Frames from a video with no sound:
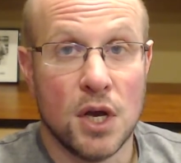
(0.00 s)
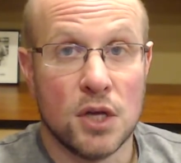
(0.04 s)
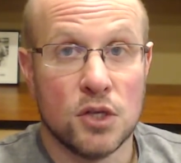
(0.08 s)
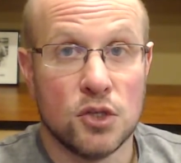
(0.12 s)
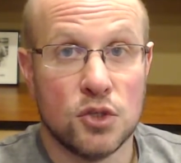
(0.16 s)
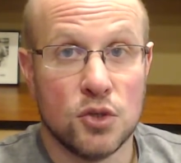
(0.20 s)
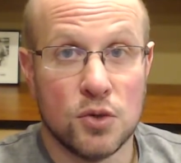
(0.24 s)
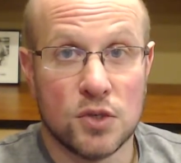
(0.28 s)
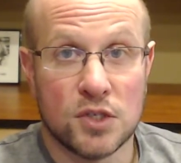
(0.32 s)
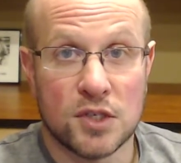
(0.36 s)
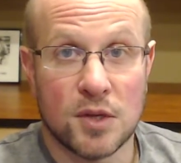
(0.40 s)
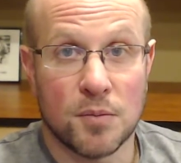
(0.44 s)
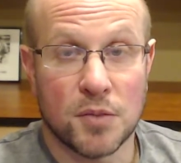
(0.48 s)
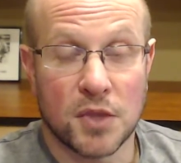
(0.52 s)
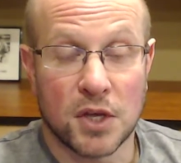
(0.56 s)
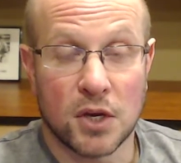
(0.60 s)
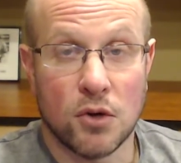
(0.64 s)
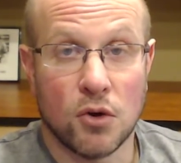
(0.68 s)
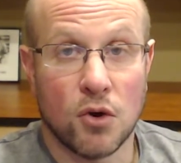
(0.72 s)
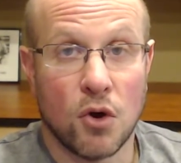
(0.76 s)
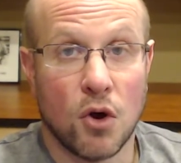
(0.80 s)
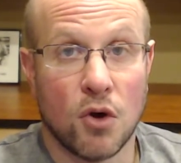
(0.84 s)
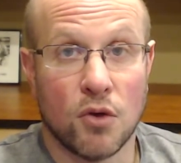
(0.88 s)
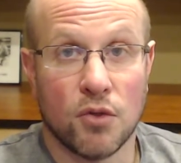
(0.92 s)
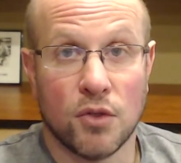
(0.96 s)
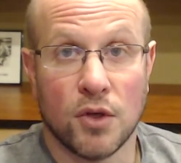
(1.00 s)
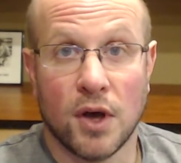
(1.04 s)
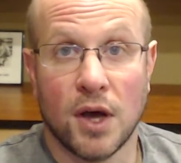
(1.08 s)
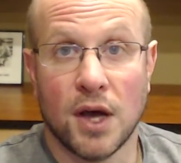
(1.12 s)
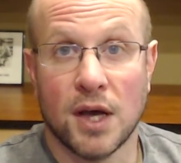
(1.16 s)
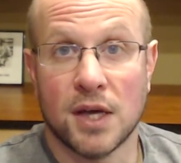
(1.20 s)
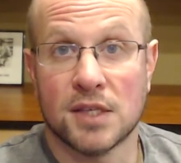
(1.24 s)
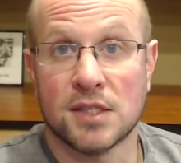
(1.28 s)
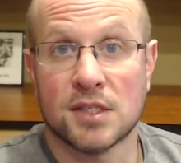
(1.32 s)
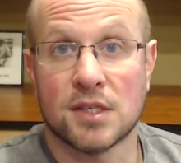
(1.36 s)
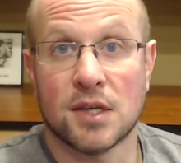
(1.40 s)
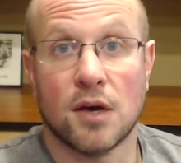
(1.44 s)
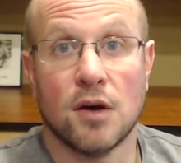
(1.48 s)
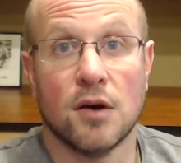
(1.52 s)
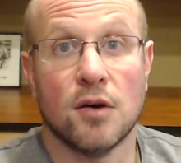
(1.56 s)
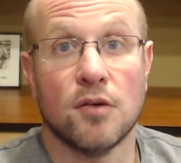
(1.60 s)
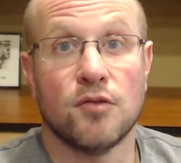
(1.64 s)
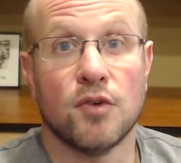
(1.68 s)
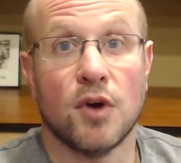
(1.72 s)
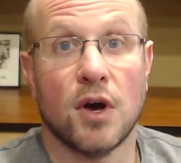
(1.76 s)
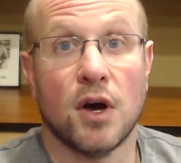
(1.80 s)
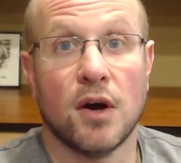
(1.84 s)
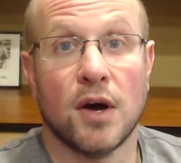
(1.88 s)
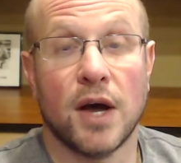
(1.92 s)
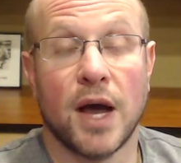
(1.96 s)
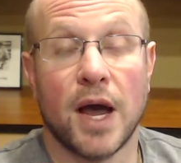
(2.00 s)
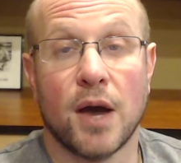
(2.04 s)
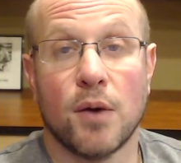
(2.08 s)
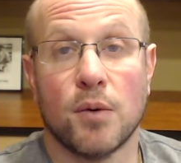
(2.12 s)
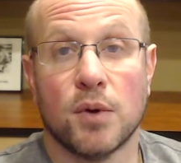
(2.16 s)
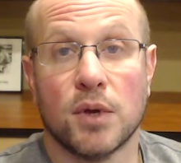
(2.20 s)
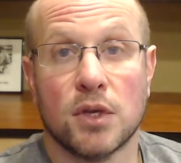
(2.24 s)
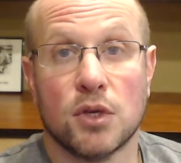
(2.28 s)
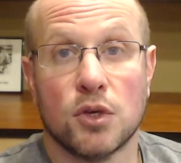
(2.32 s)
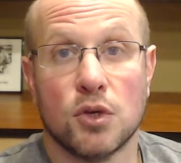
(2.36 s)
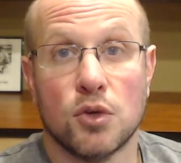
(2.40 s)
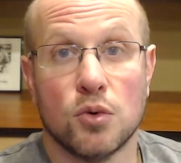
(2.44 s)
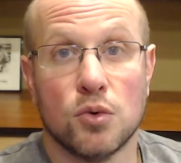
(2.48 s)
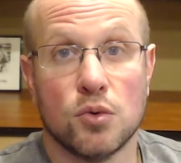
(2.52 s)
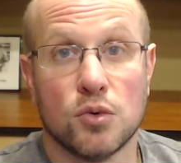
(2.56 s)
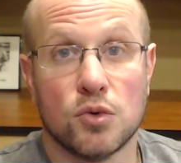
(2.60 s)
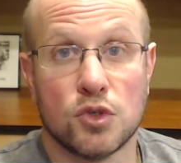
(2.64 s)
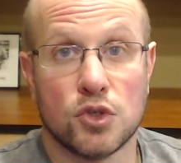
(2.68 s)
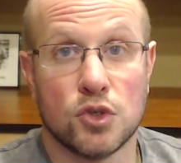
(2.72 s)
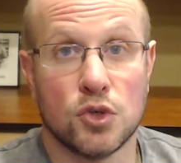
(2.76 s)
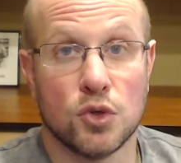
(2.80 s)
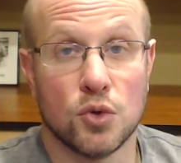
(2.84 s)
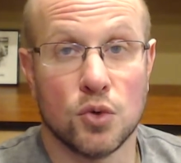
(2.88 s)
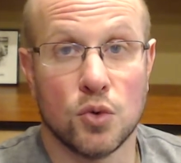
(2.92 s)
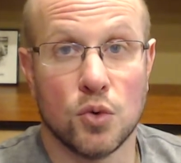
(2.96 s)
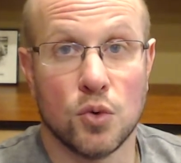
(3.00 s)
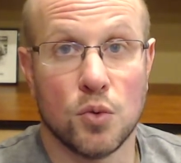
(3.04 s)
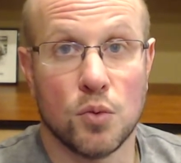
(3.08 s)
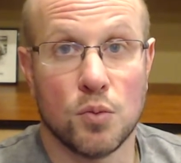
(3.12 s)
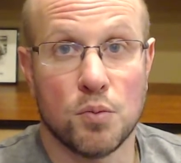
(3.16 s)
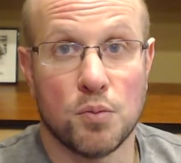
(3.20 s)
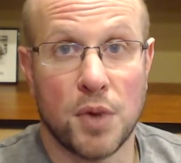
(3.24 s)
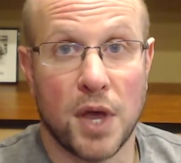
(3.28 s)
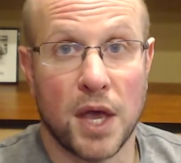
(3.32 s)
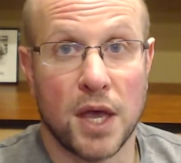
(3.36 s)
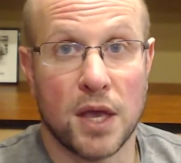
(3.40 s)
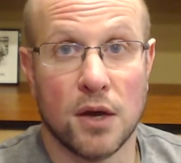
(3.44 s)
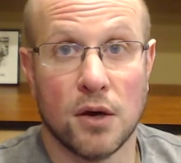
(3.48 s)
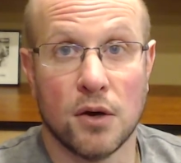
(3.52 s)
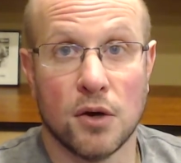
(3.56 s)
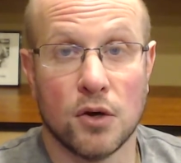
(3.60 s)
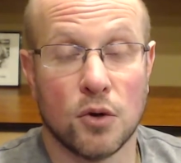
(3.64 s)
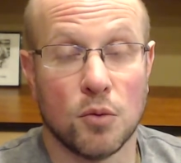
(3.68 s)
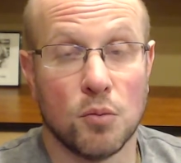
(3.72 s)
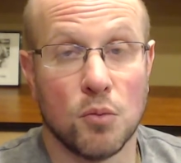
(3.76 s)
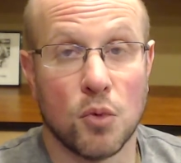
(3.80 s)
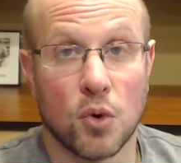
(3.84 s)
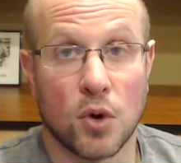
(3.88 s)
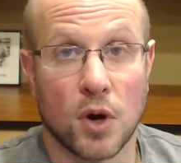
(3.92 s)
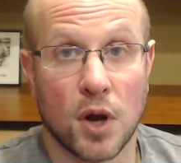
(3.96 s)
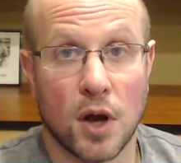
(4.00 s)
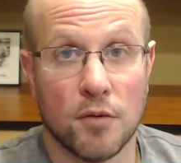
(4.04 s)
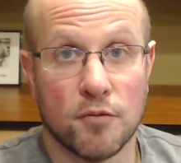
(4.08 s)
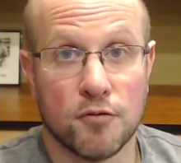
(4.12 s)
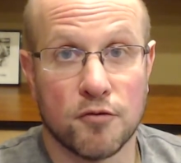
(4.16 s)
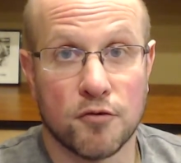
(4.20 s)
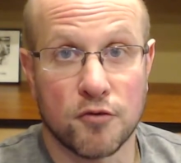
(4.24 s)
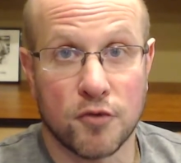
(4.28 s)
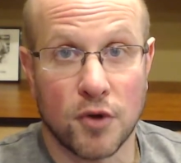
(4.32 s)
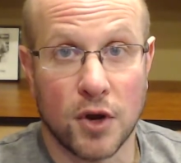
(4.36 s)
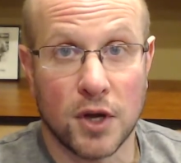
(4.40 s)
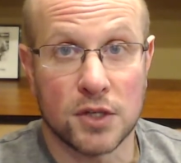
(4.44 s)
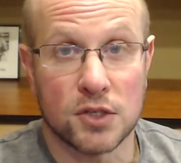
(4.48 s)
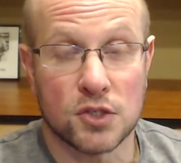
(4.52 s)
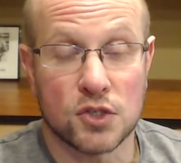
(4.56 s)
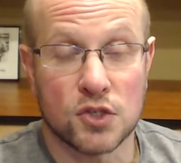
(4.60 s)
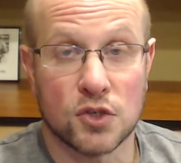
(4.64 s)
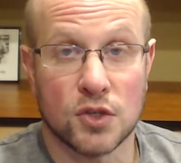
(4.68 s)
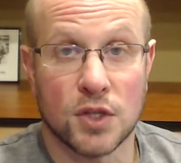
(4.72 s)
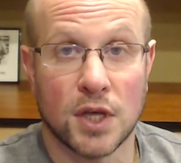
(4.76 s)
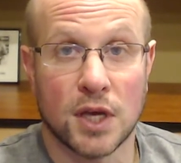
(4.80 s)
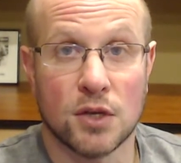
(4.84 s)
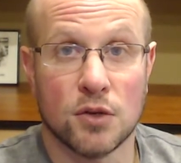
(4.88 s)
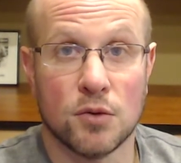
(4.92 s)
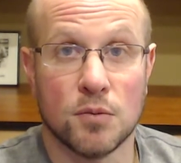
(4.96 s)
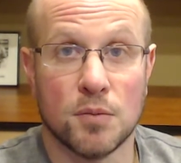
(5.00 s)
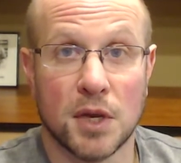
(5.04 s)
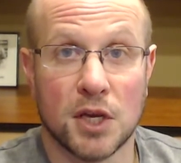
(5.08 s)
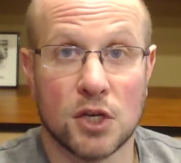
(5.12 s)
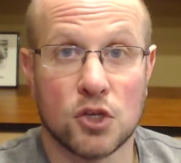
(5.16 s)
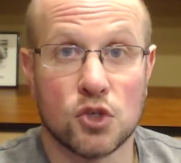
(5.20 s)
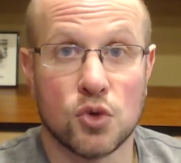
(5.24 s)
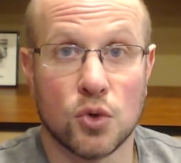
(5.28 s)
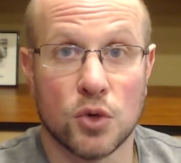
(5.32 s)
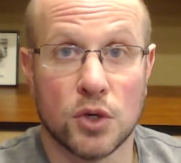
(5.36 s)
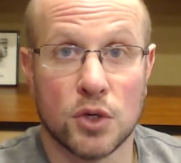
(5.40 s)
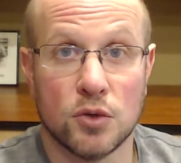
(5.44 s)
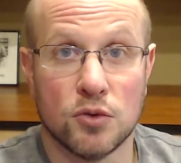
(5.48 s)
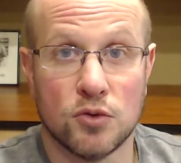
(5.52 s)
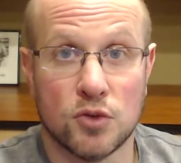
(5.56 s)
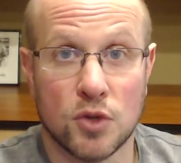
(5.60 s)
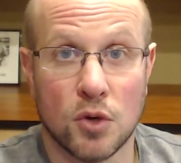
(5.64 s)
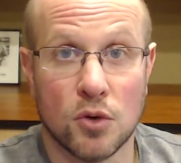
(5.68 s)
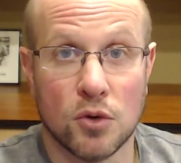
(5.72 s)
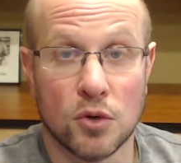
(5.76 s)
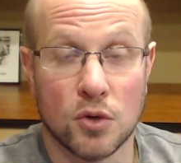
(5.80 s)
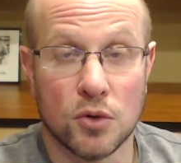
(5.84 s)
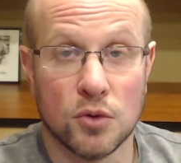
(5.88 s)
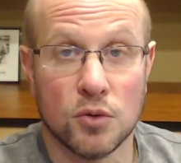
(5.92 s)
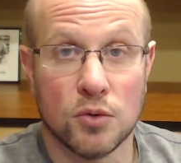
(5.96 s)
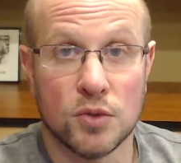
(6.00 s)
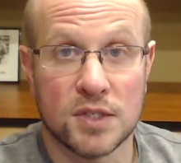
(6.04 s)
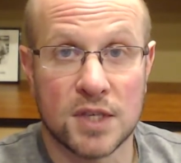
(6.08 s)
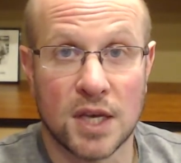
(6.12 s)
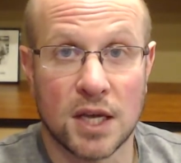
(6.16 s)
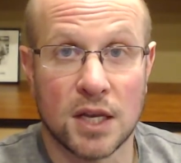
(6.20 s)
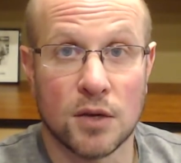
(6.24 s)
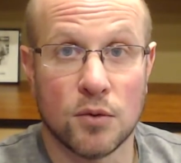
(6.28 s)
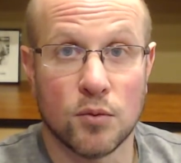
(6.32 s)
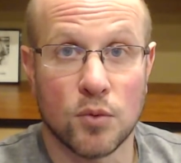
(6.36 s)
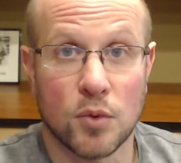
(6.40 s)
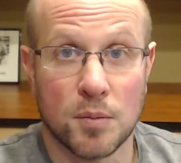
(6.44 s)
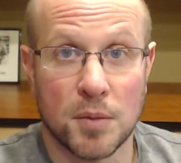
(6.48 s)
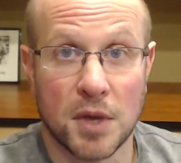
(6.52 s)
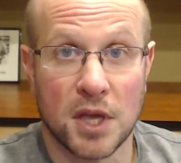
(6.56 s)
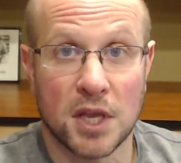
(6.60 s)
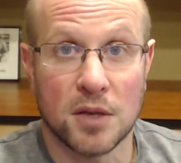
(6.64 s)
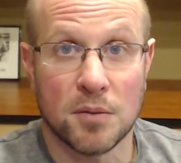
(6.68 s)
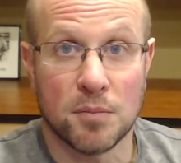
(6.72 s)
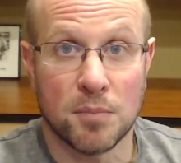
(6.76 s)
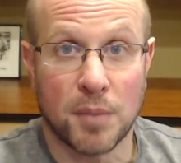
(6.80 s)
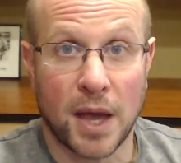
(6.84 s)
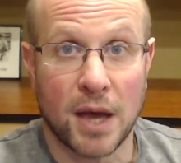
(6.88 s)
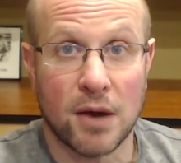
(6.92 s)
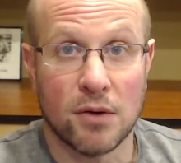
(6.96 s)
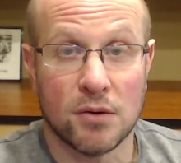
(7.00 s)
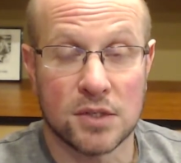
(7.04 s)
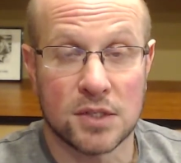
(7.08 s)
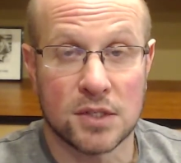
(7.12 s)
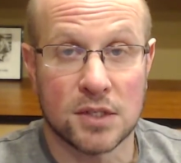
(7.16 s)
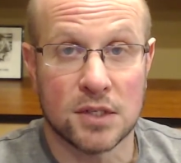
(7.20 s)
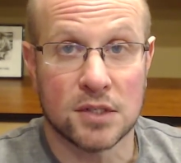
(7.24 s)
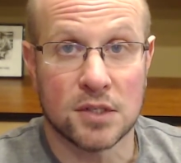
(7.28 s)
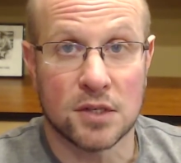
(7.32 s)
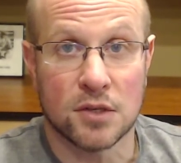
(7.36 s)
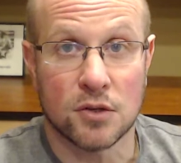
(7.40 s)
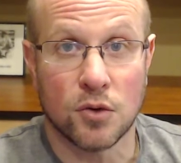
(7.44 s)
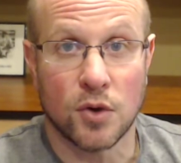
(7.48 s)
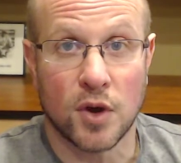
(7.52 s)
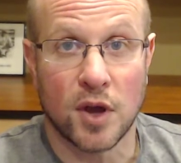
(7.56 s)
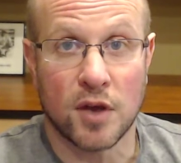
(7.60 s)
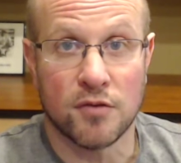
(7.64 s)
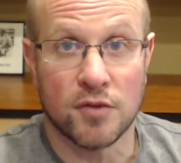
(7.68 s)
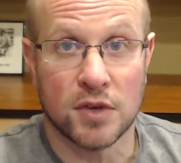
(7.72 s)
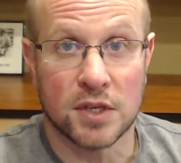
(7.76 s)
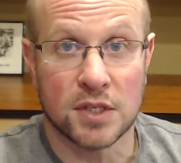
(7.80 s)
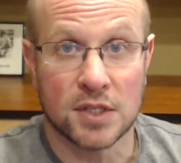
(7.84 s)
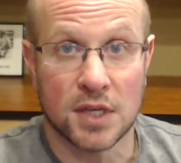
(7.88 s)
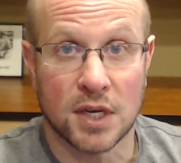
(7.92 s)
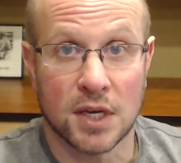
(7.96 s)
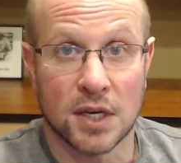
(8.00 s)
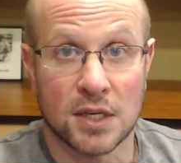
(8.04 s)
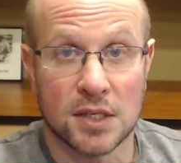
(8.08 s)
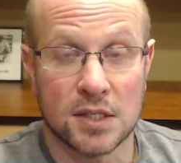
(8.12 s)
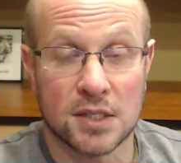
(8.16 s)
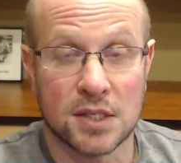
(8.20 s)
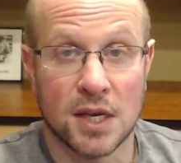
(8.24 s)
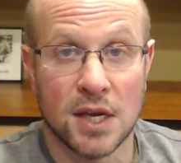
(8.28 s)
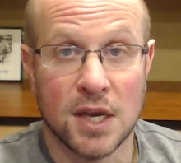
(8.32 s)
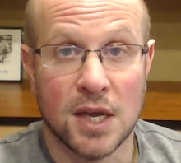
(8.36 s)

do something along the lines of allowing you to pay a little more upfront so that you make sure you don't lose any remaining balances in your FSAs,